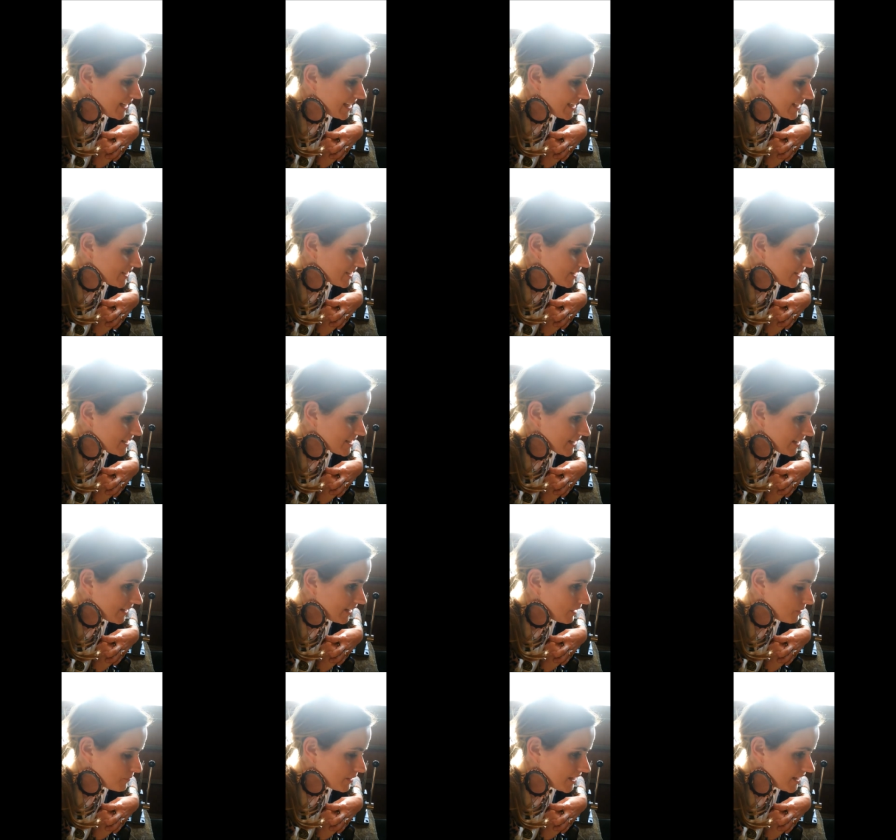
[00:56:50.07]
I had a good
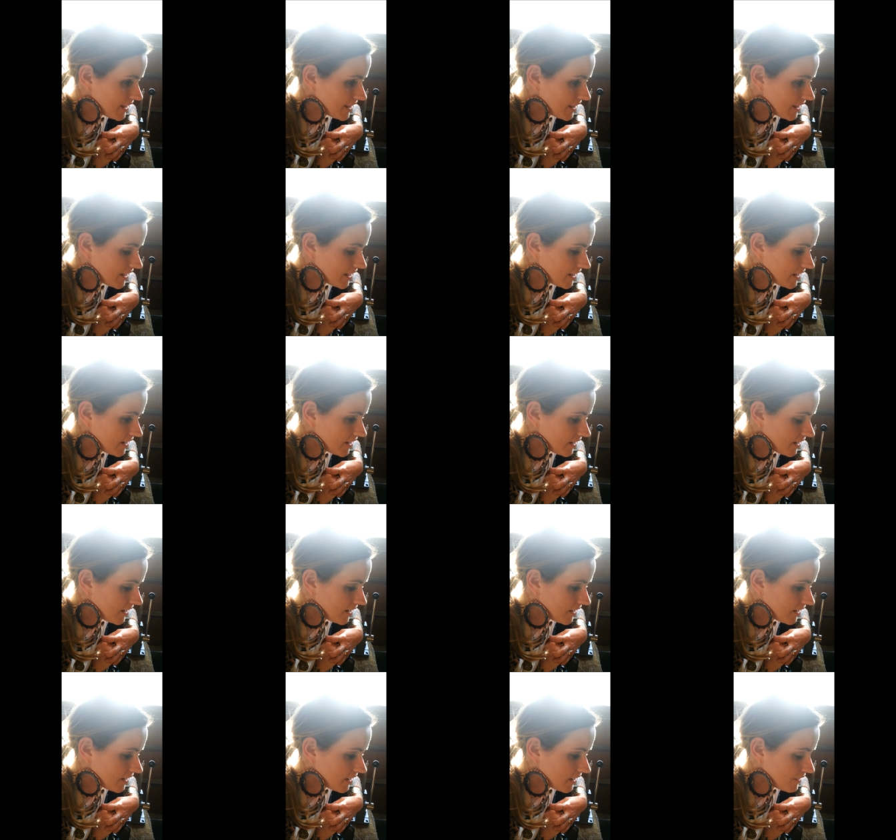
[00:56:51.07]
time. And then uh,
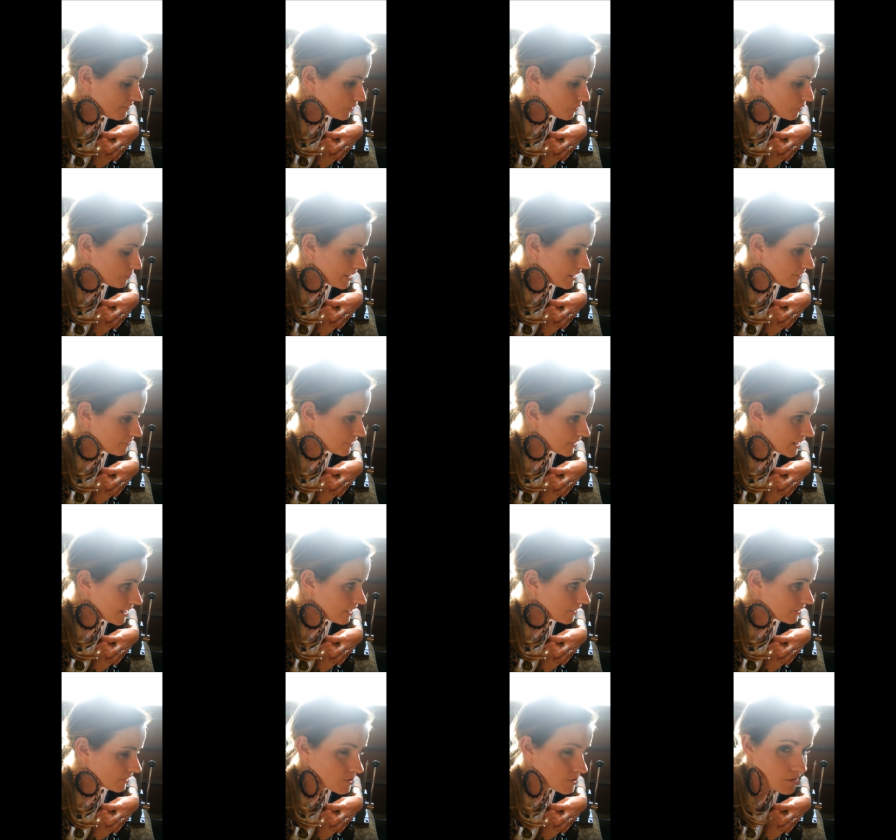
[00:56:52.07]
I feel bad for the
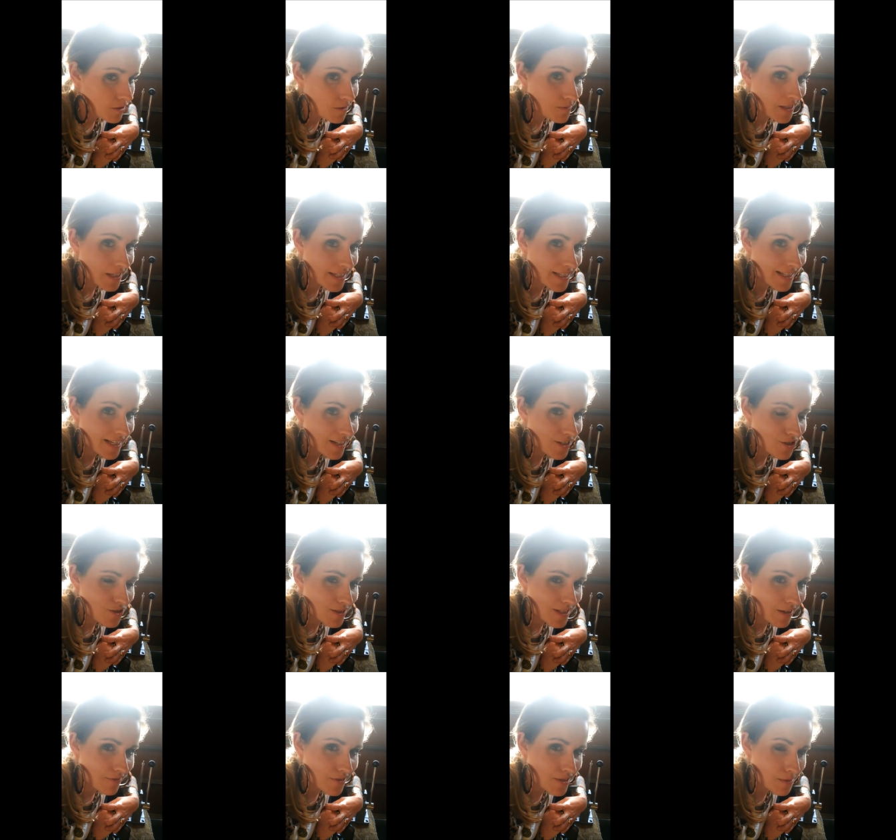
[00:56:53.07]
gal that was supposed to be on tonight. She
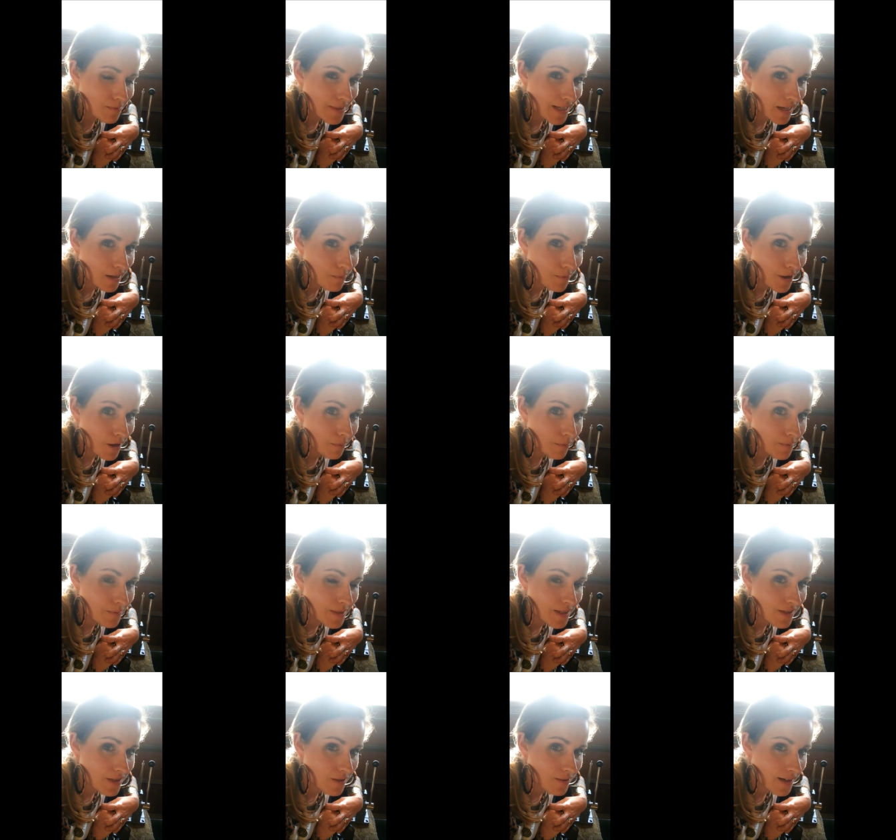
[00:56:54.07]
was having some tech problems,
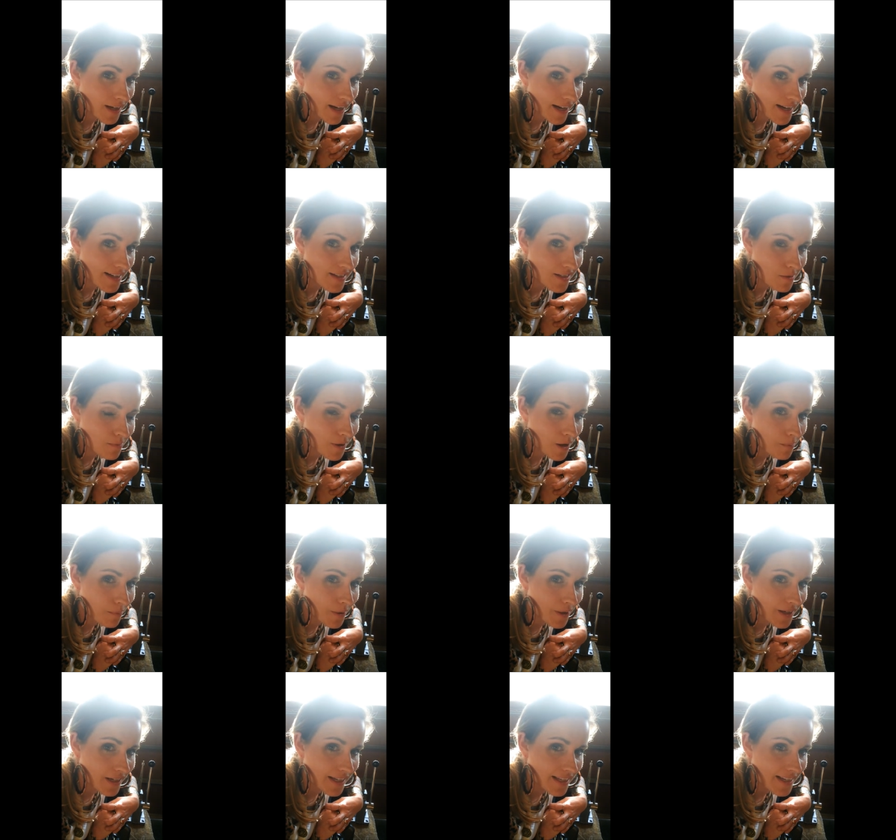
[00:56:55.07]
and so I got asked to pop
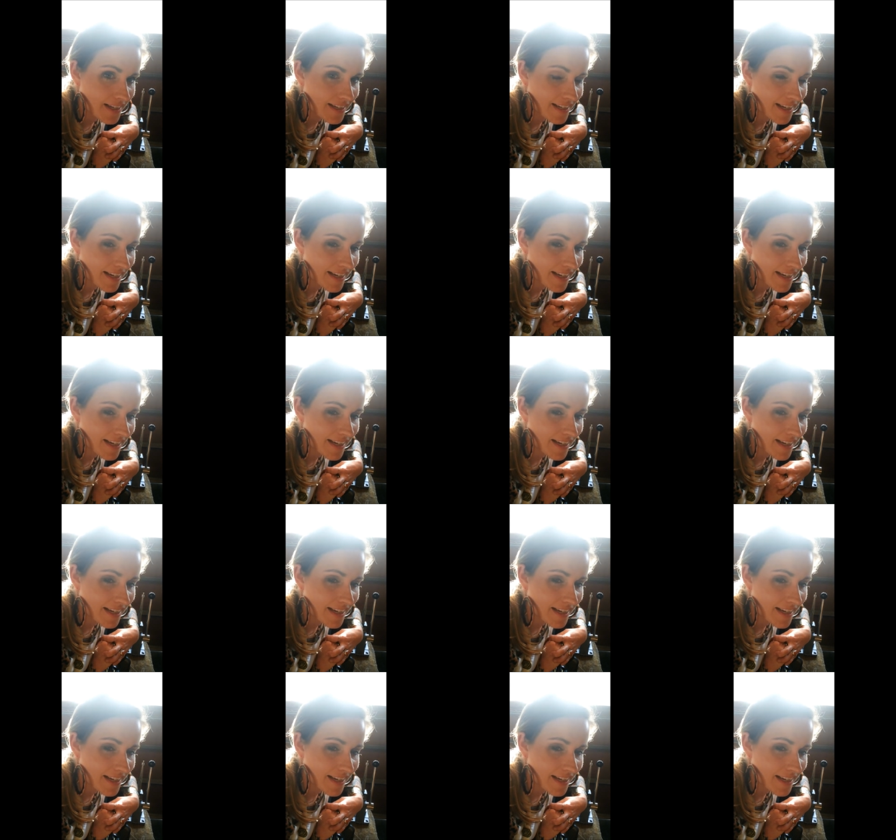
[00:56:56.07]
on again.